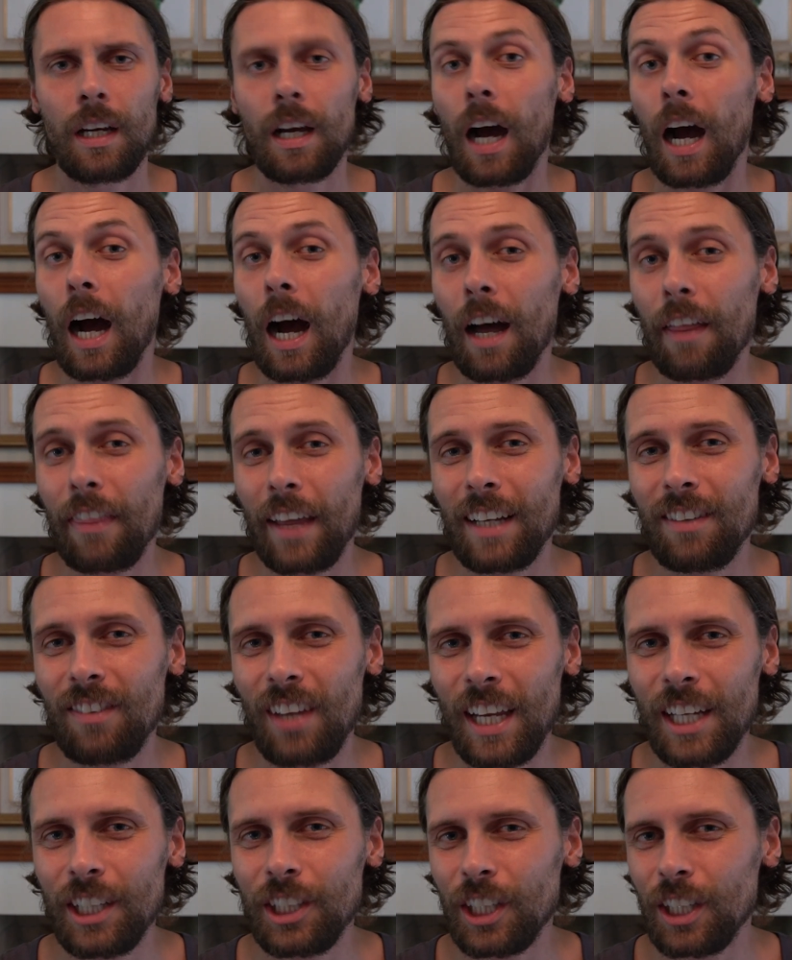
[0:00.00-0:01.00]
Are they
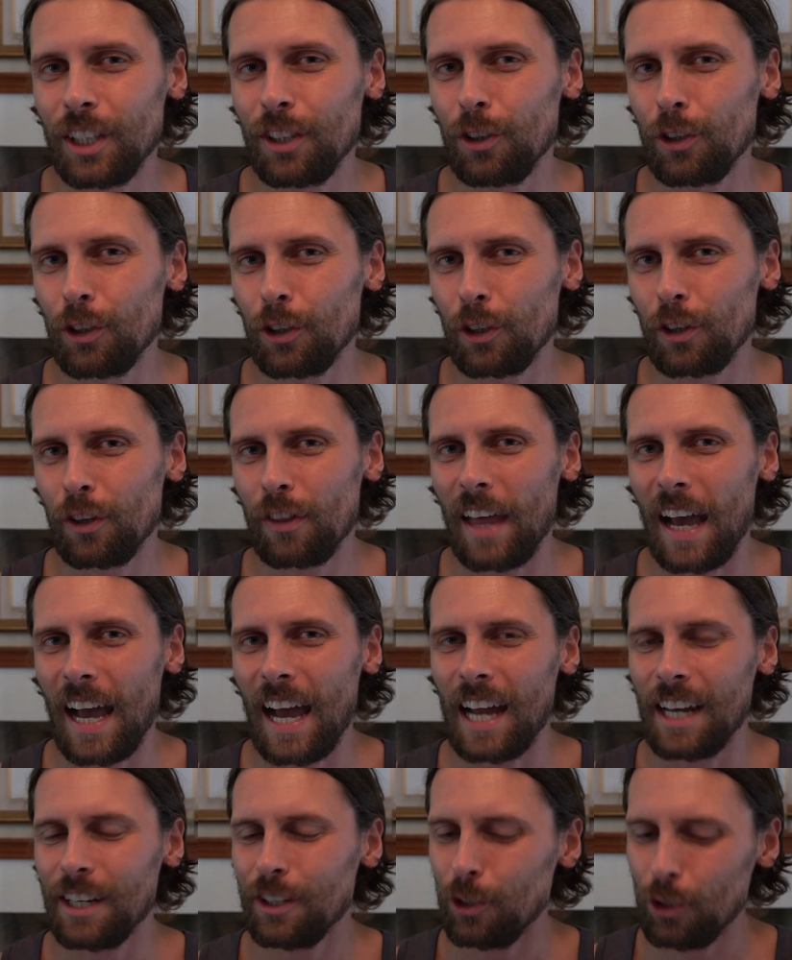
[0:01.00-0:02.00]
teaching you
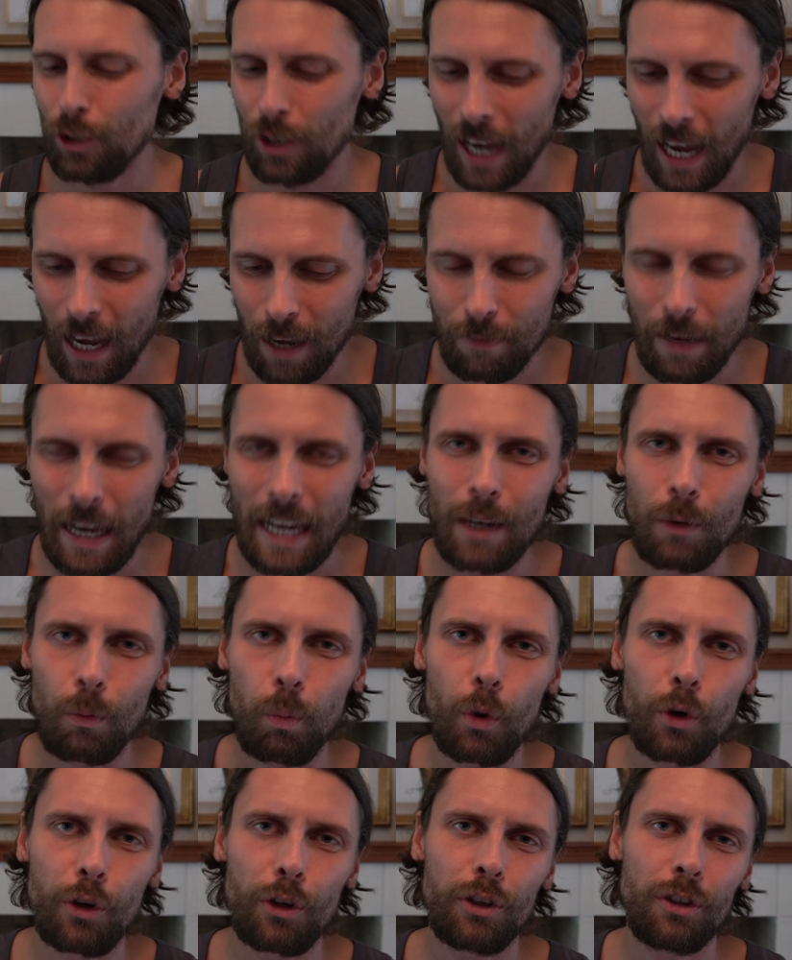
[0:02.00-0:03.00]
that you have a
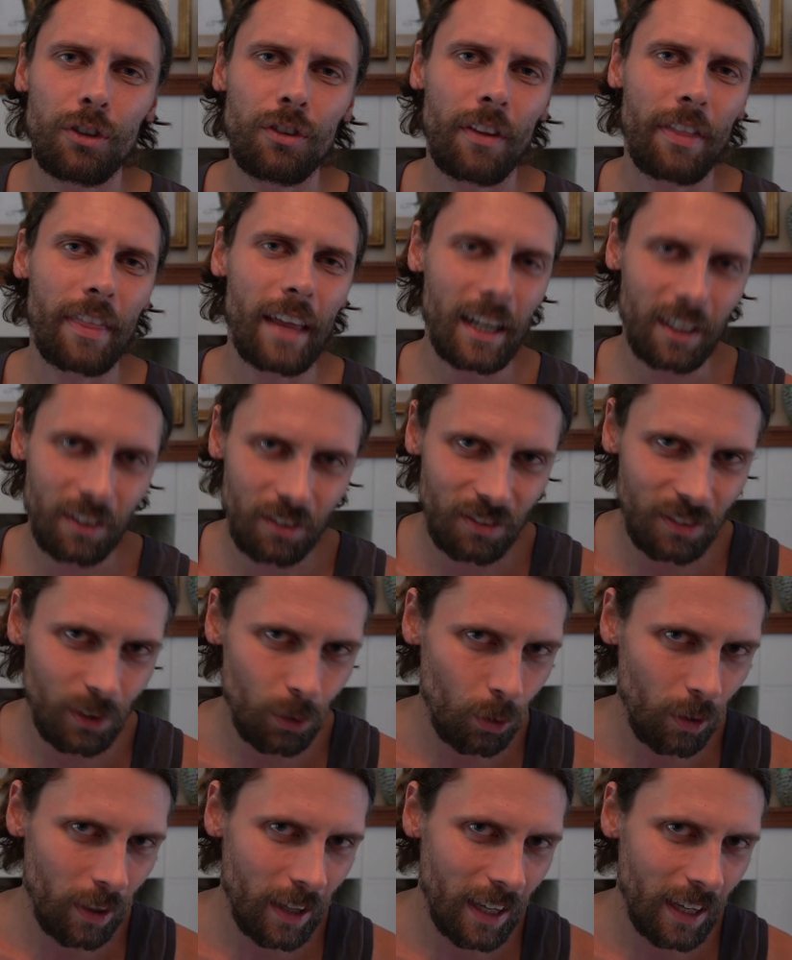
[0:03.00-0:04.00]
wound that is
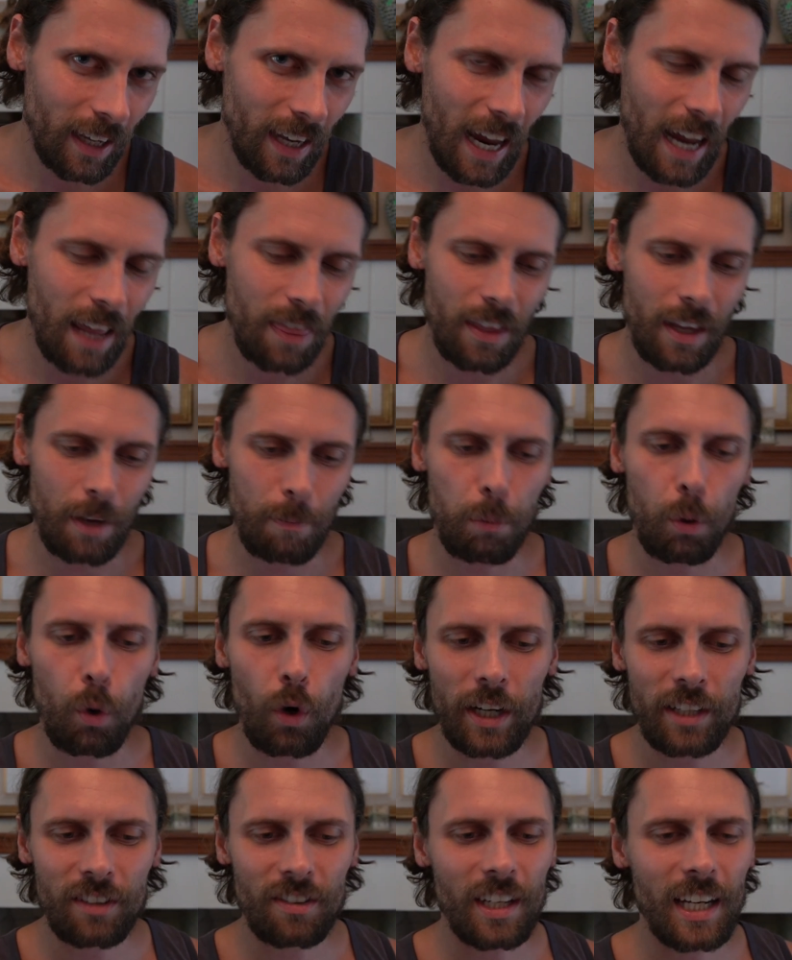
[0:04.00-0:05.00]
still there and they're
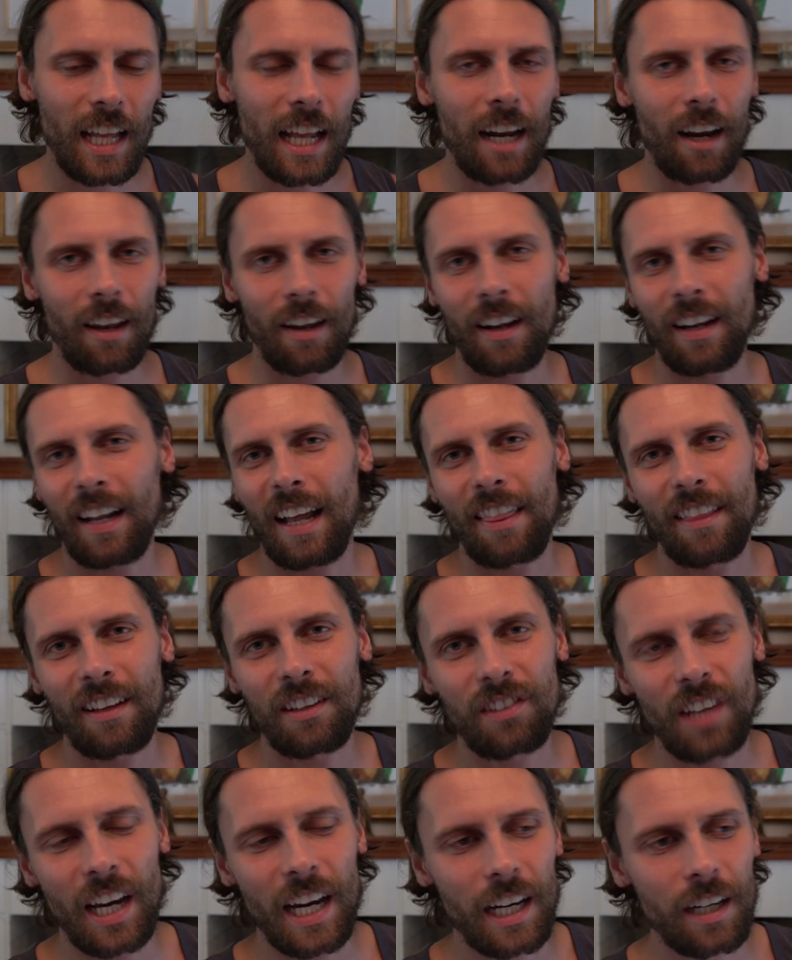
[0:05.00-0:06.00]
pointing at it and they're
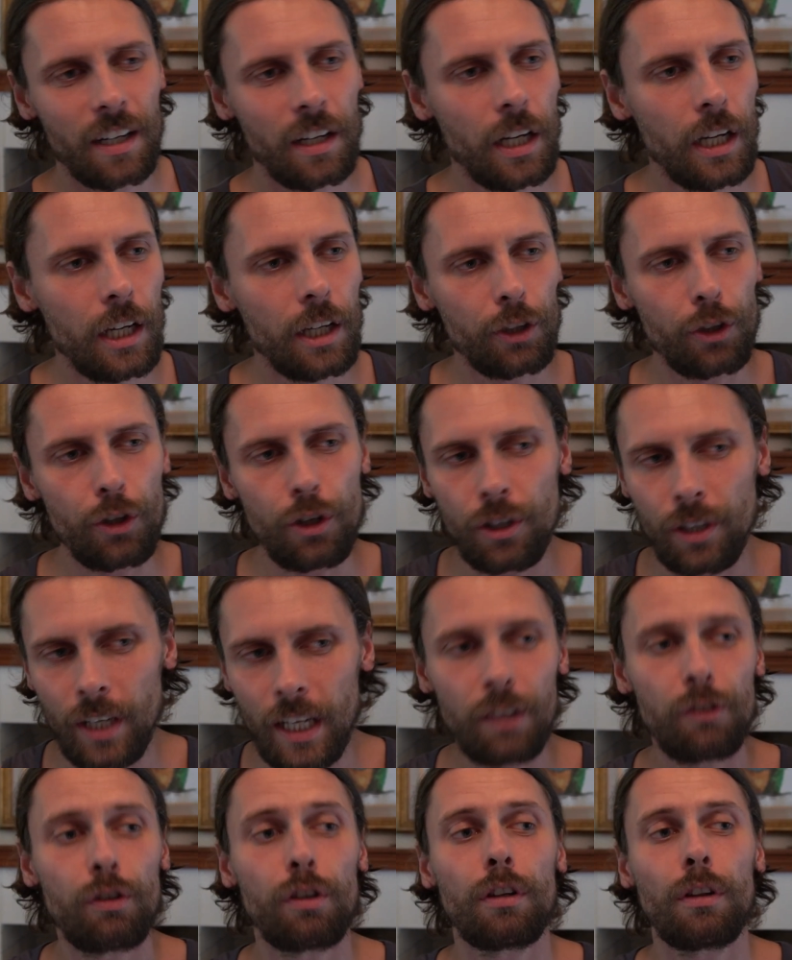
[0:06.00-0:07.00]
saying, you
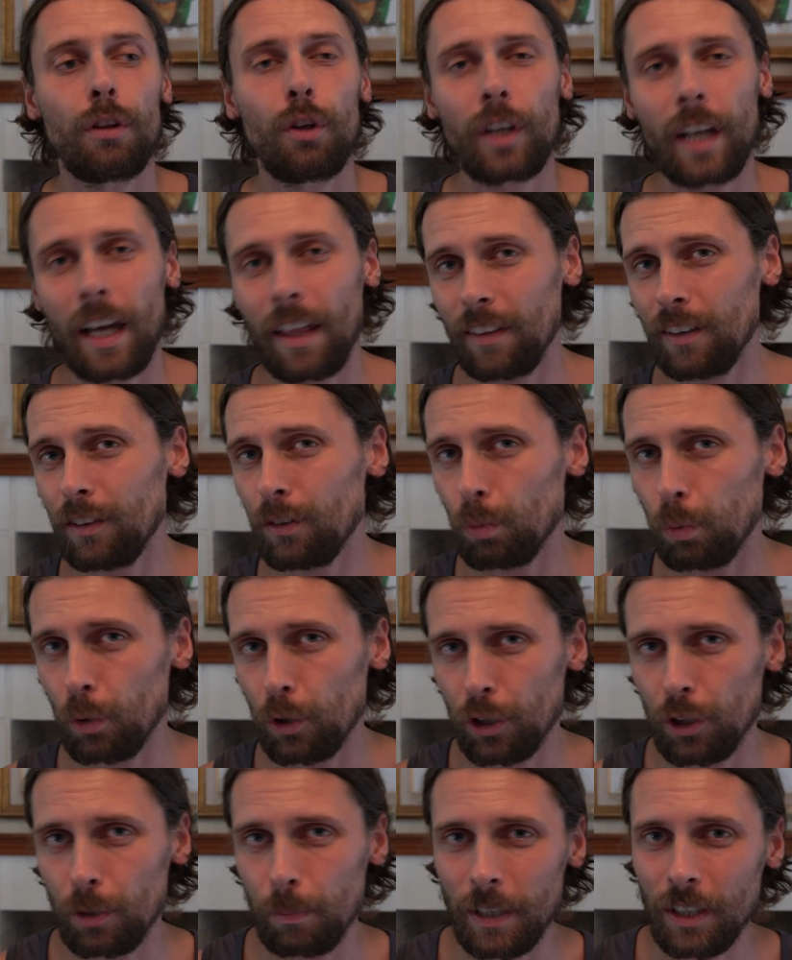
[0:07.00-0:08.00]
need to look at this
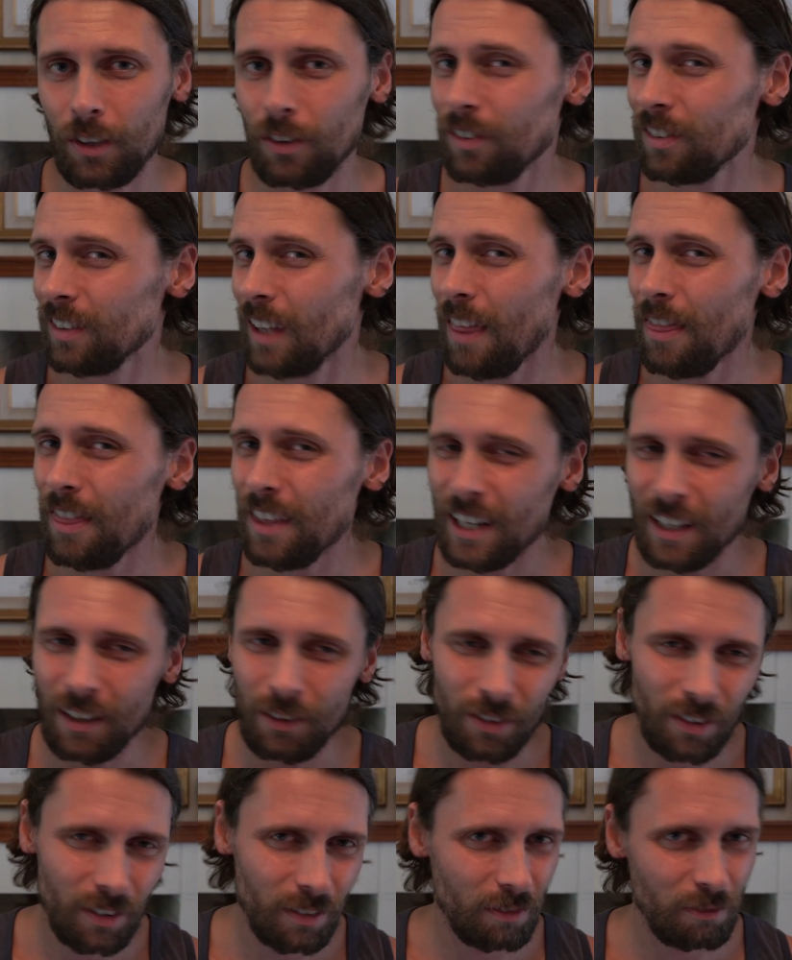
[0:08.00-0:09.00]
wound because something
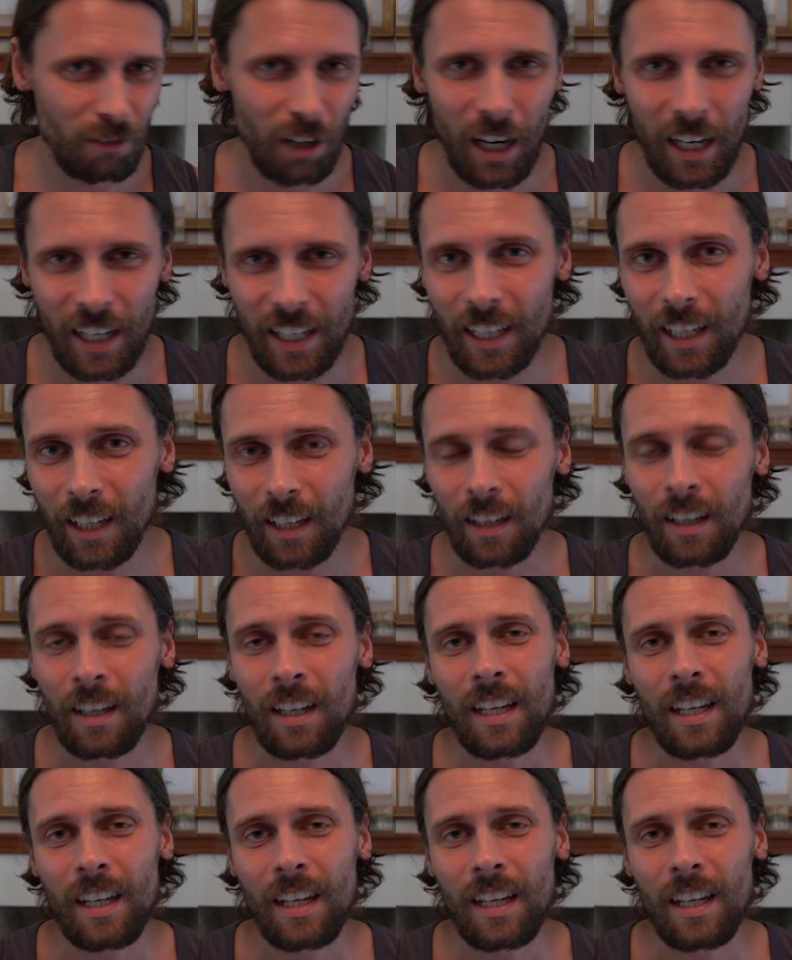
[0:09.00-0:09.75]
isn't right here,